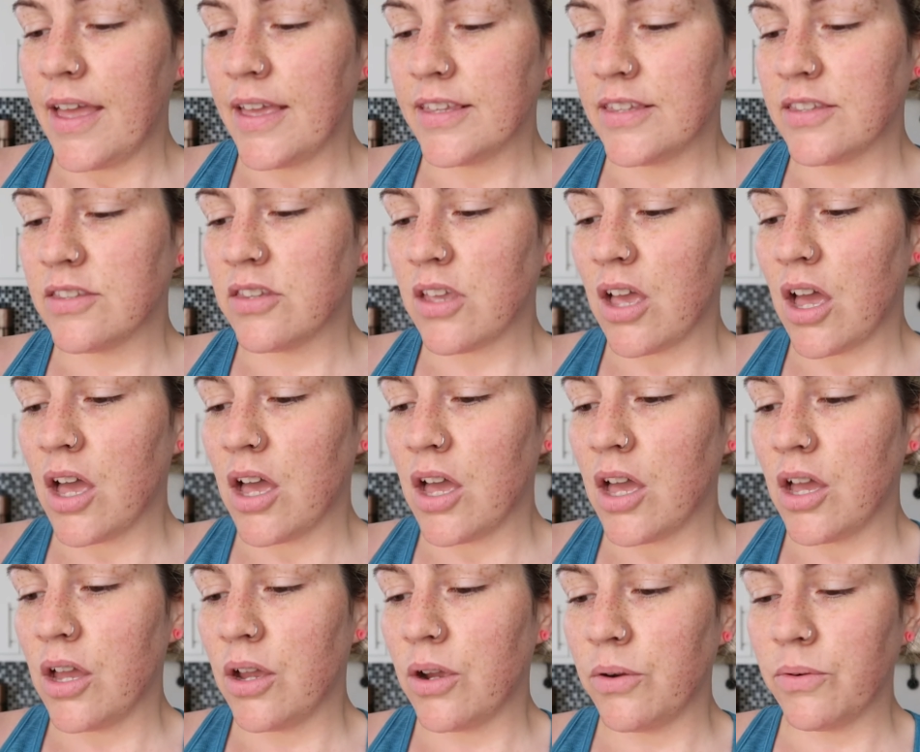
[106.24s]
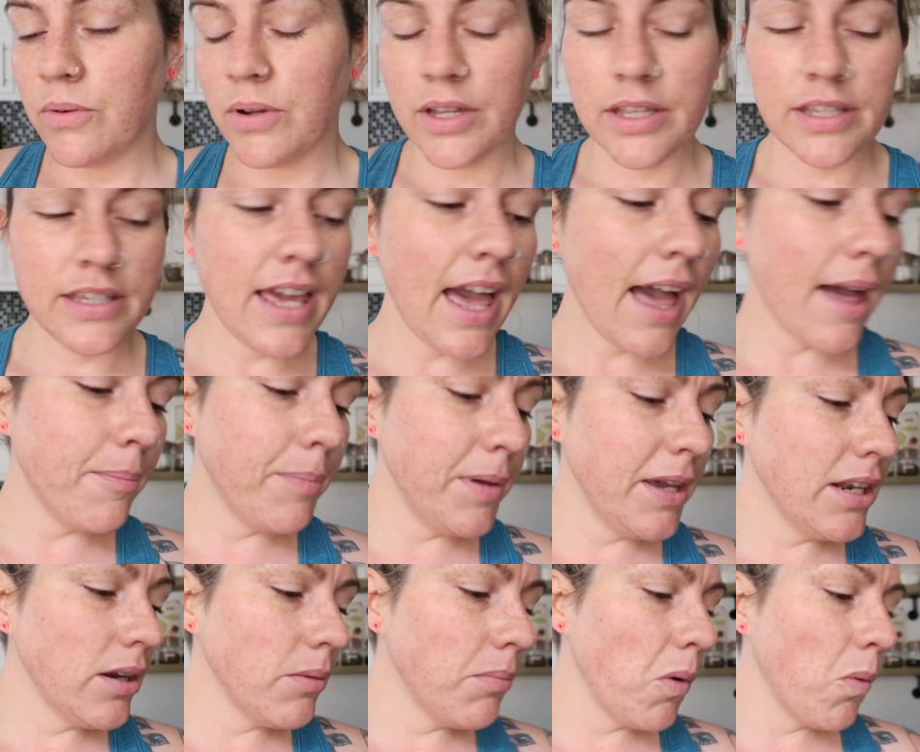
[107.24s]
So yeah,
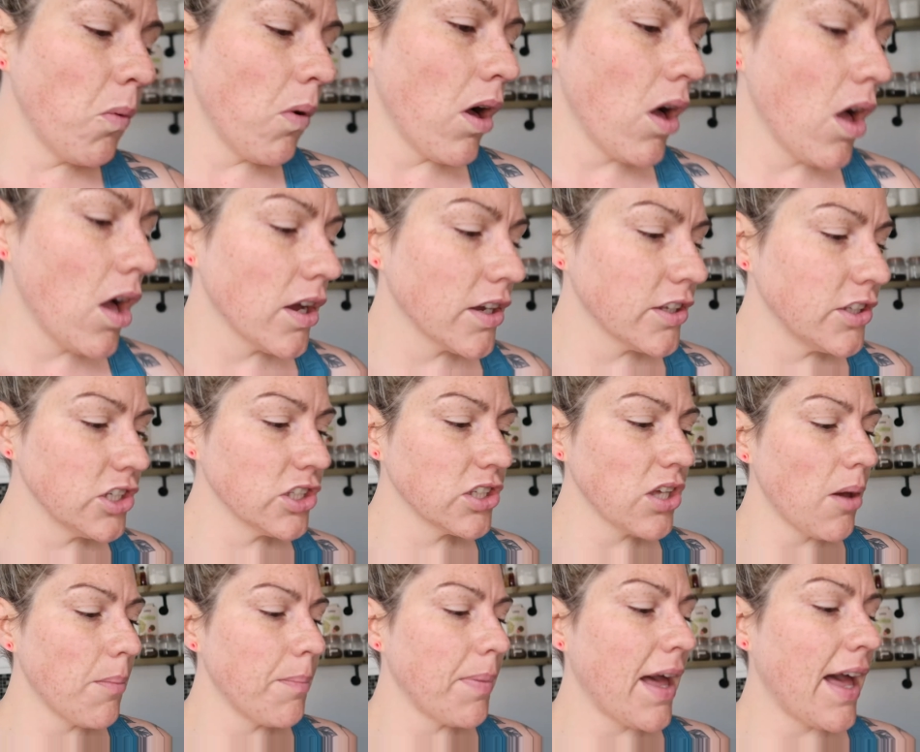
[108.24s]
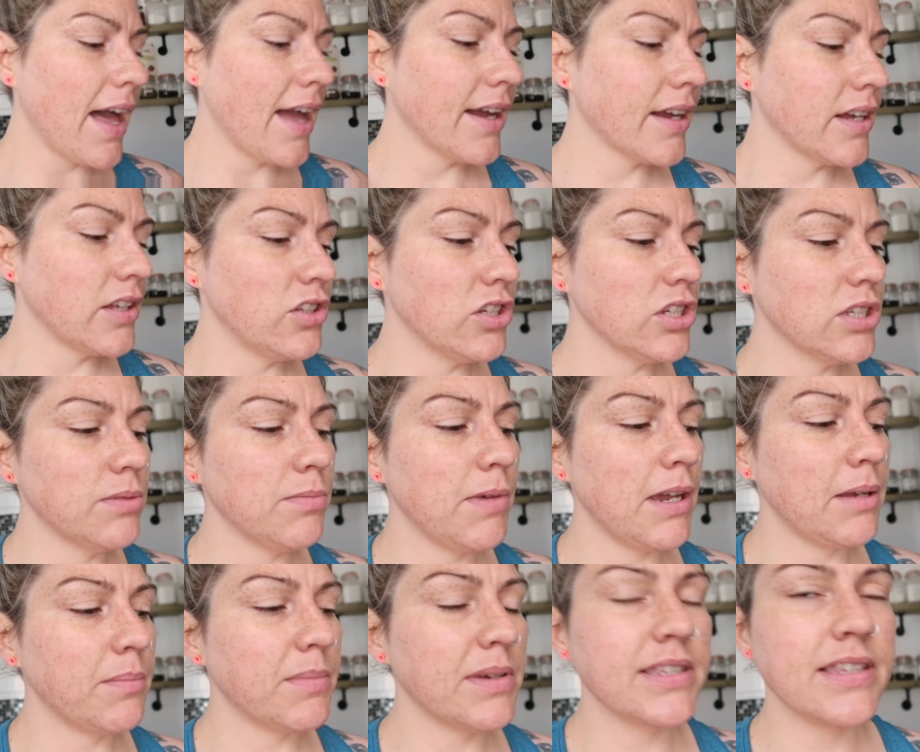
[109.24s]
been on my walk, just got back, just
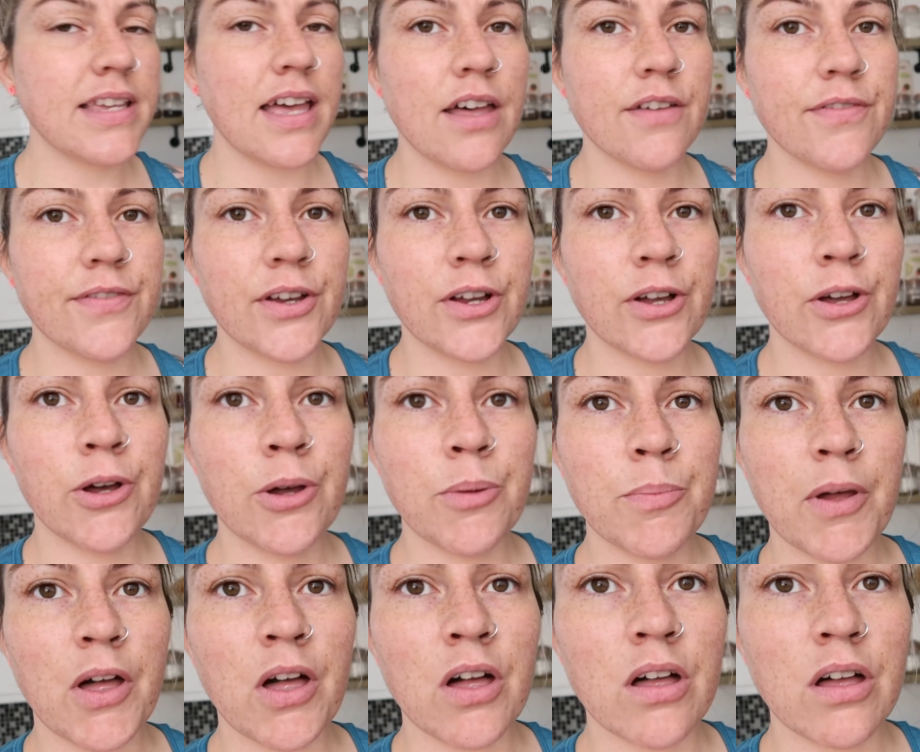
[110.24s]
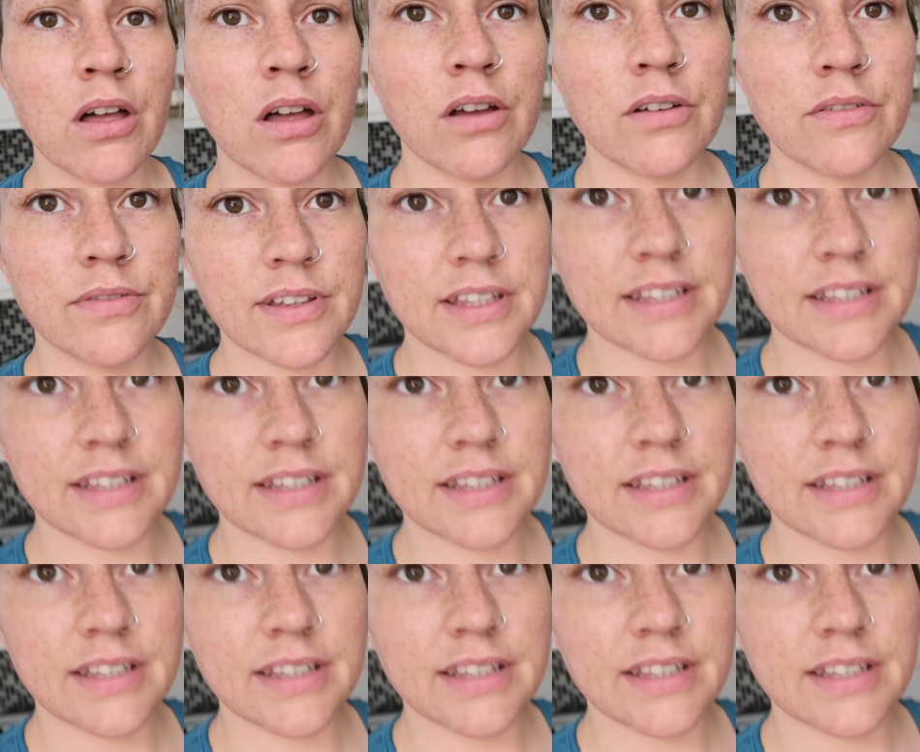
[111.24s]
made myself a cup of